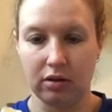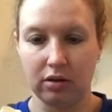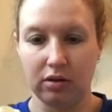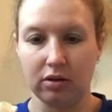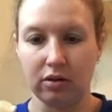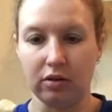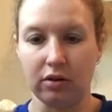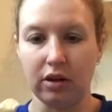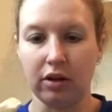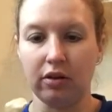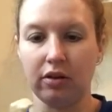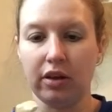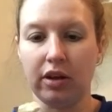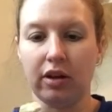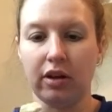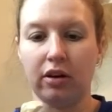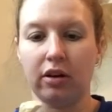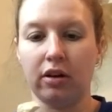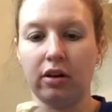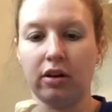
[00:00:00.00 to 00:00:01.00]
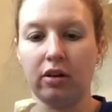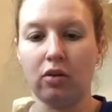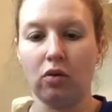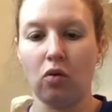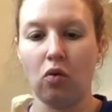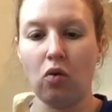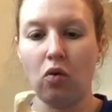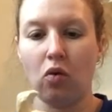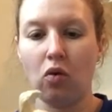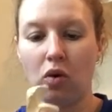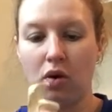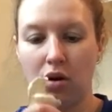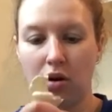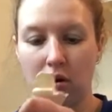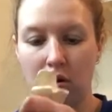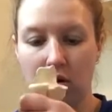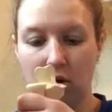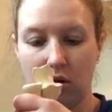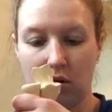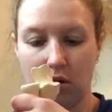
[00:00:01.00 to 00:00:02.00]
So here they are.
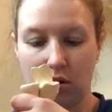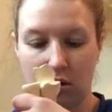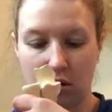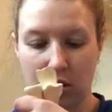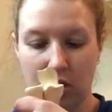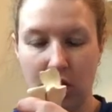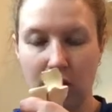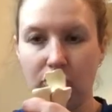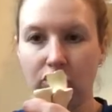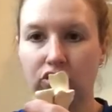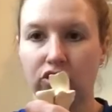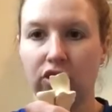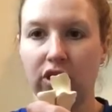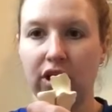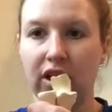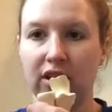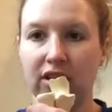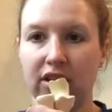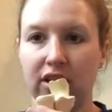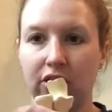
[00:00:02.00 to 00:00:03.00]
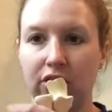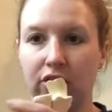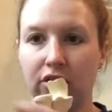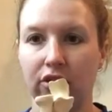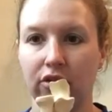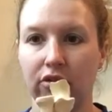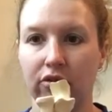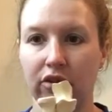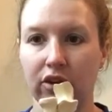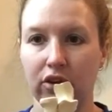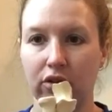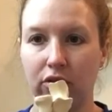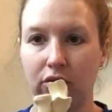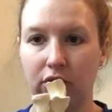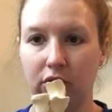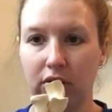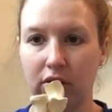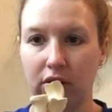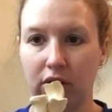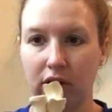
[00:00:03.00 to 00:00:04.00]
Here's your anterior view.
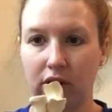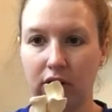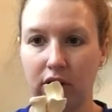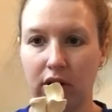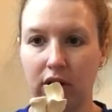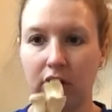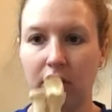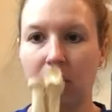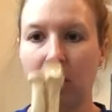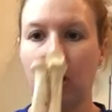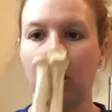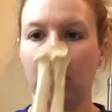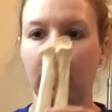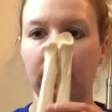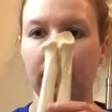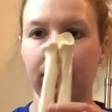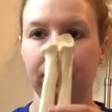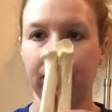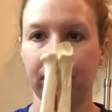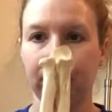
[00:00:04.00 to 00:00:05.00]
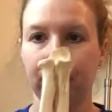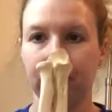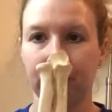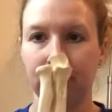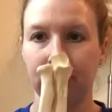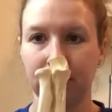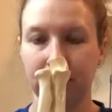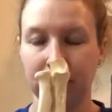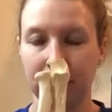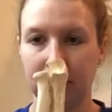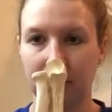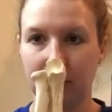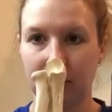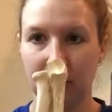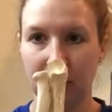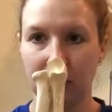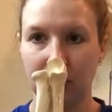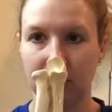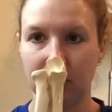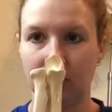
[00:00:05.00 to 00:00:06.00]
All right.
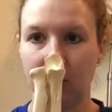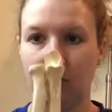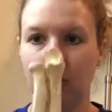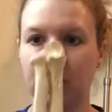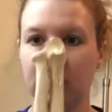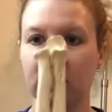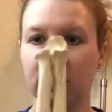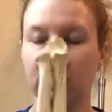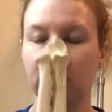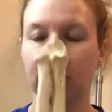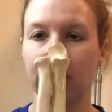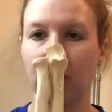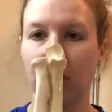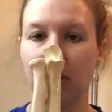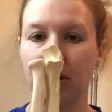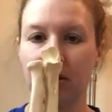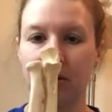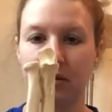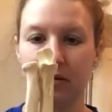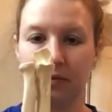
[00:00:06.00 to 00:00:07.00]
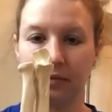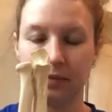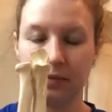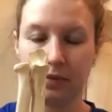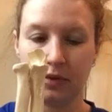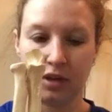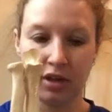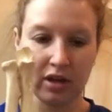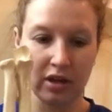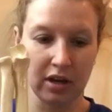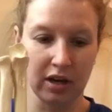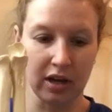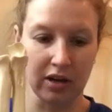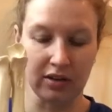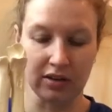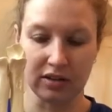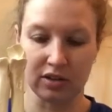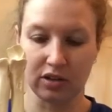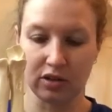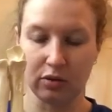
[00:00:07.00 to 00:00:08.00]
So this is the front, and
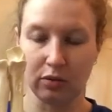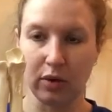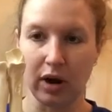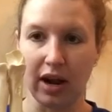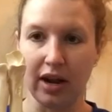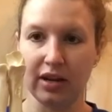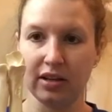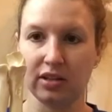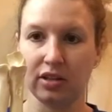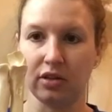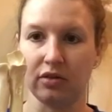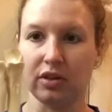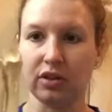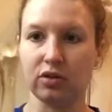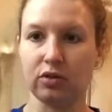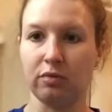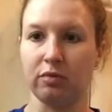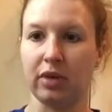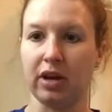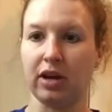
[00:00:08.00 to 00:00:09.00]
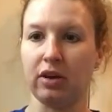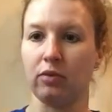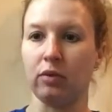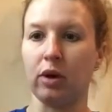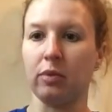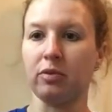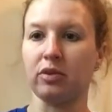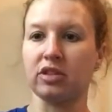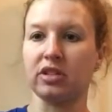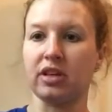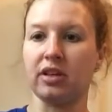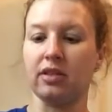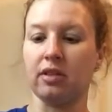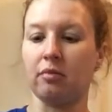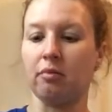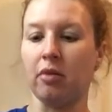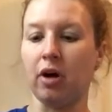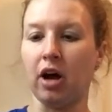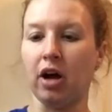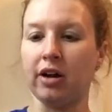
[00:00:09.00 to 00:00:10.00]
this is the right. So this would represent the
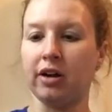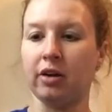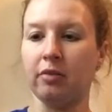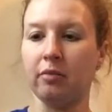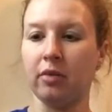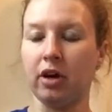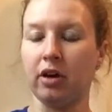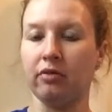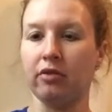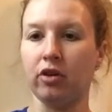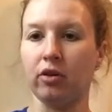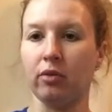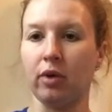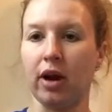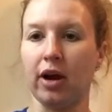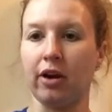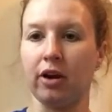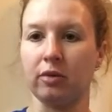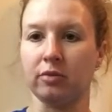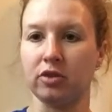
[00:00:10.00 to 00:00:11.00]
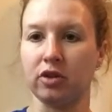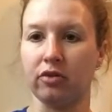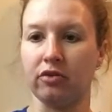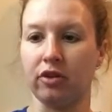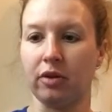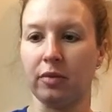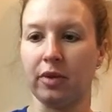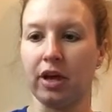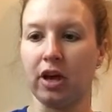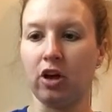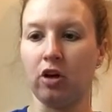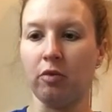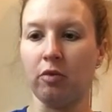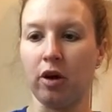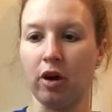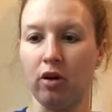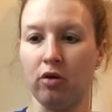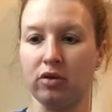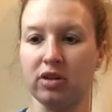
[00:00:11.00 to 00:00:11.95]
bottom of your right arm. So from the elbow